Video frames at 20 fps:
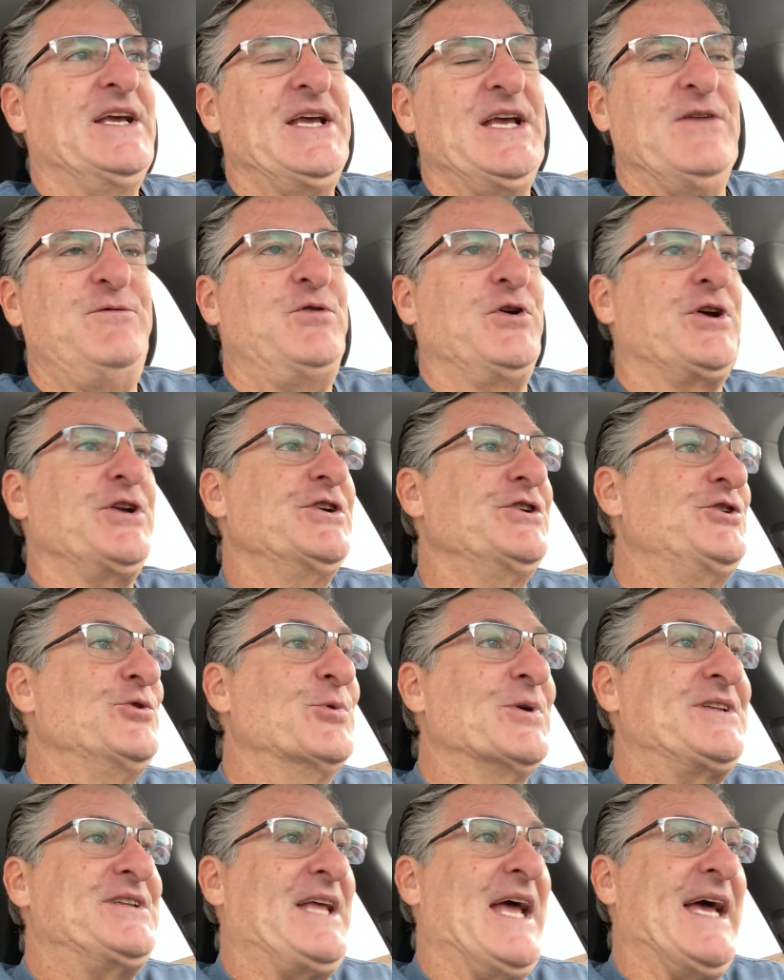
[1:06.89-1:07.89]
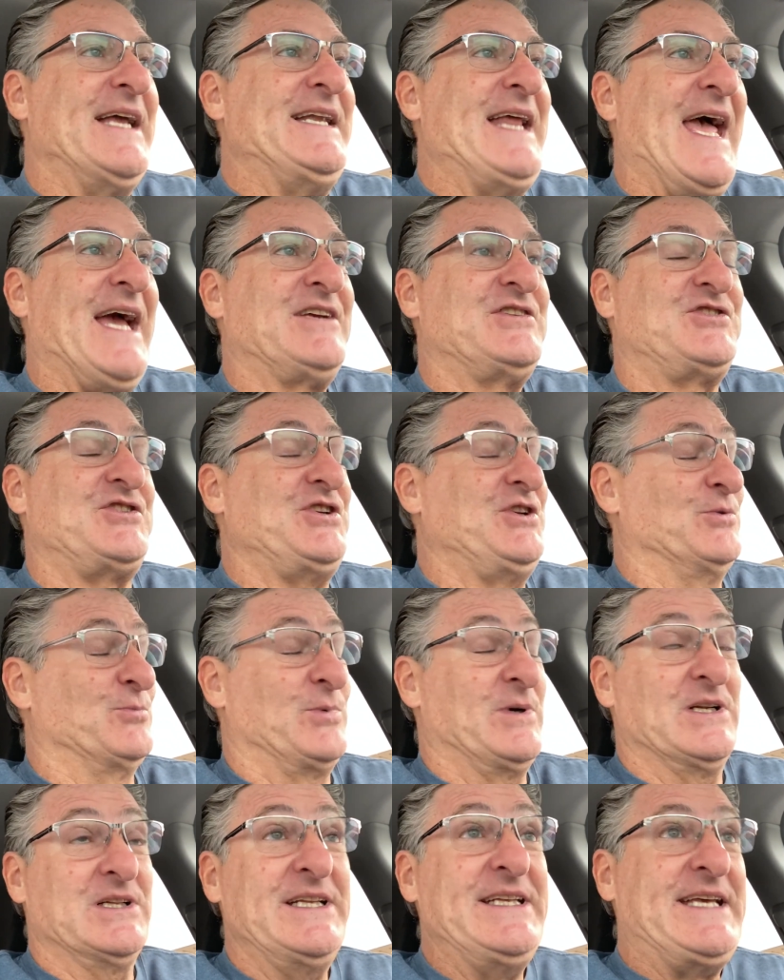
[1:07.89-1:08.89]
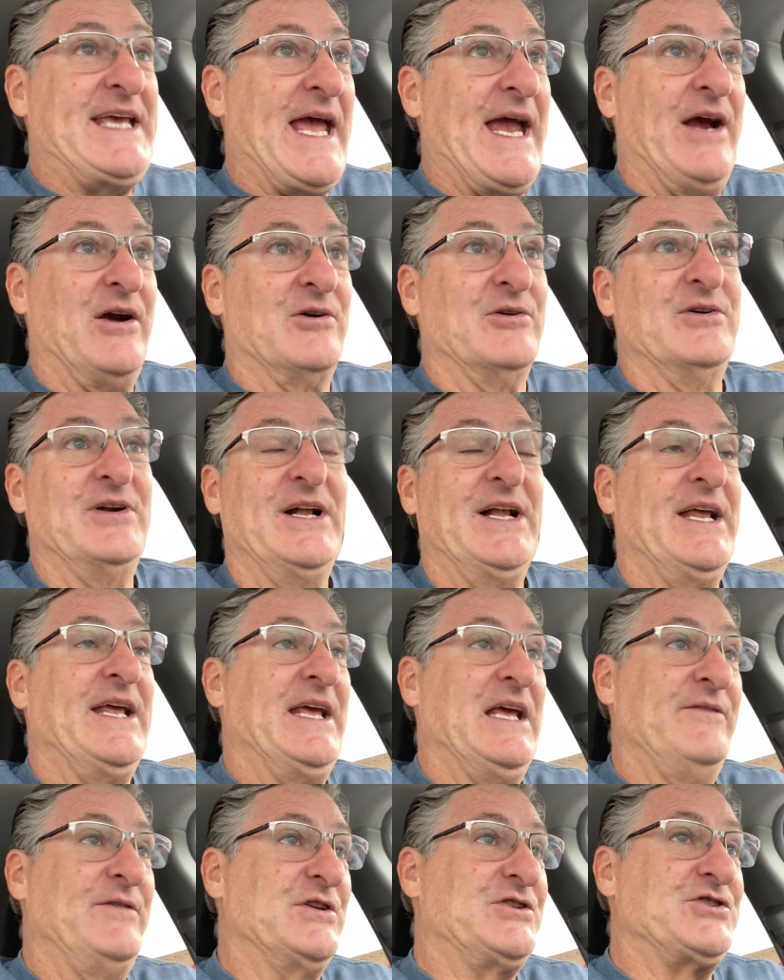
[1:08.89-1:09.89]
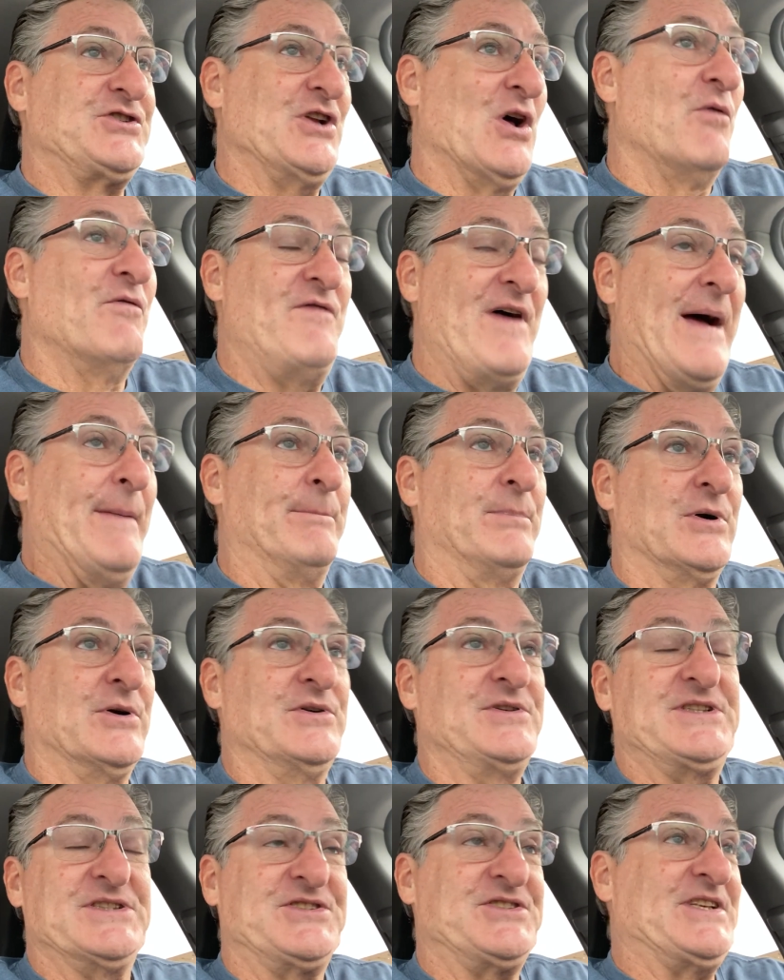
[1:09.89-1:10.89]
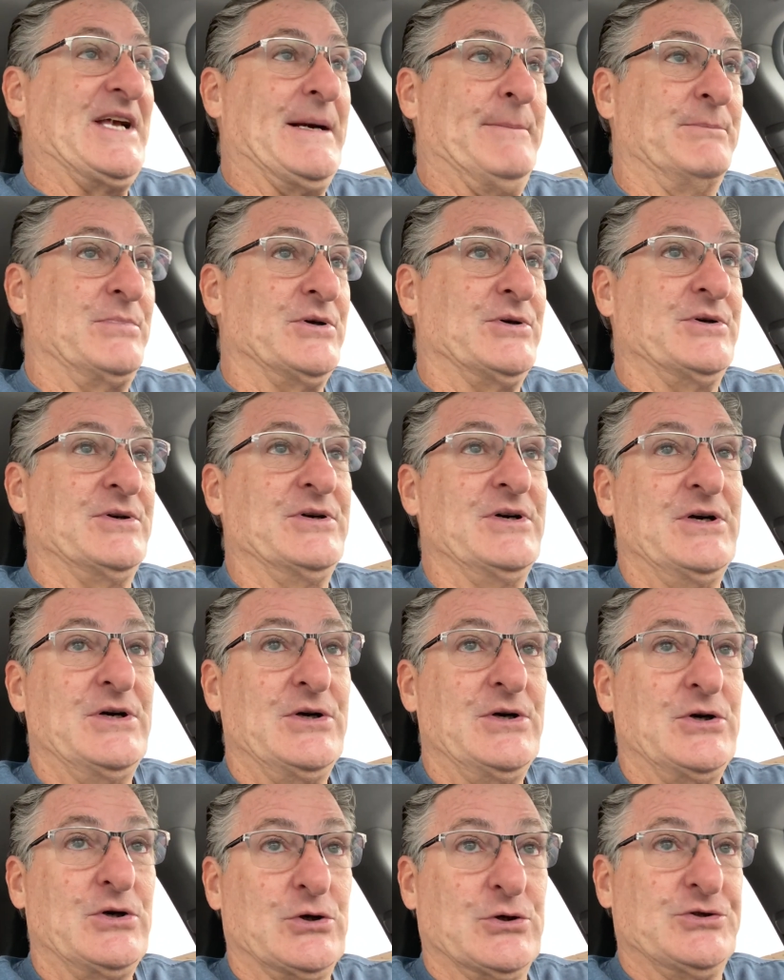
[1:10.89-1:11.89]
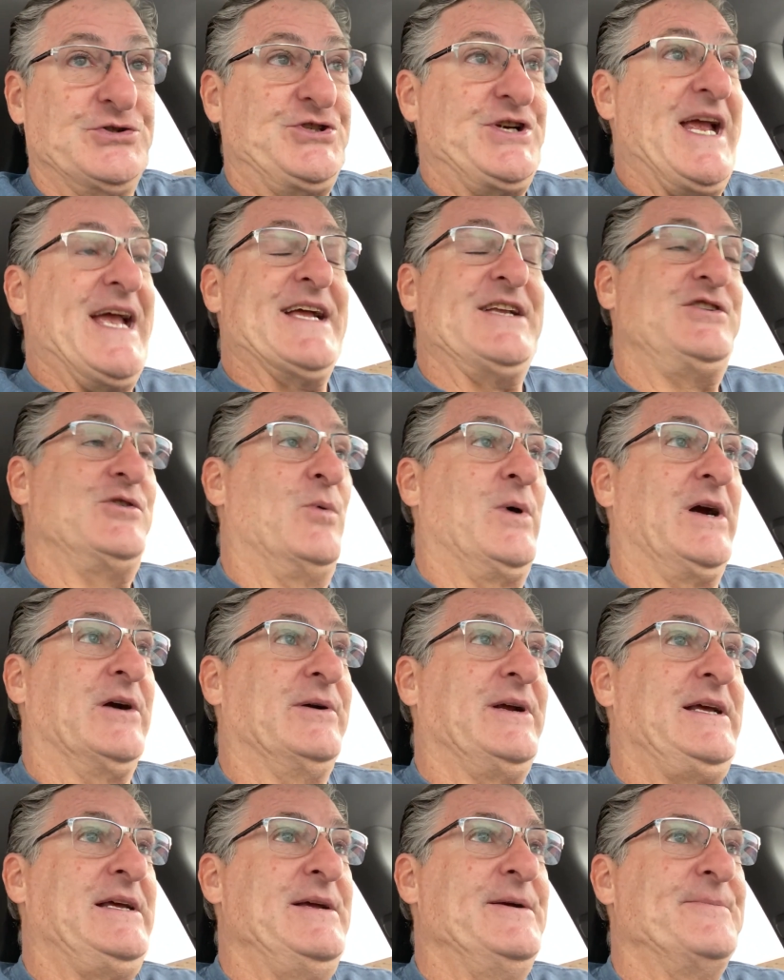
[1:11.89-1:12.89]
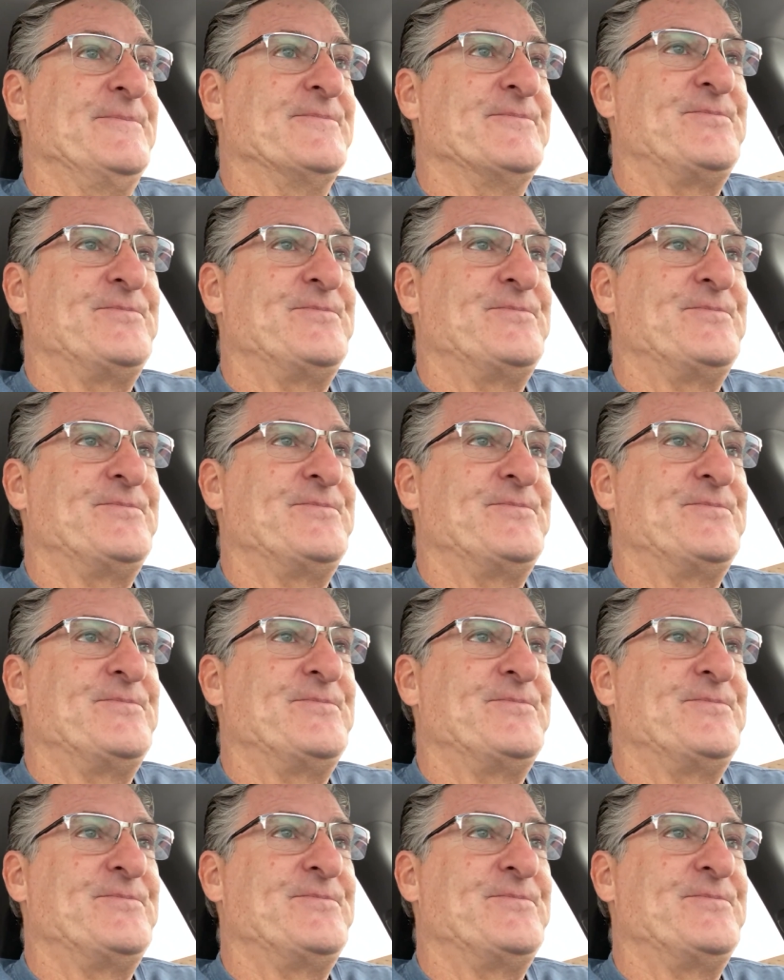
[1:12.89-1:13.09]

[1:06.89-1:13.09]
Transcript: If you're going to do a 10X, do you really care if it's November, December, or January?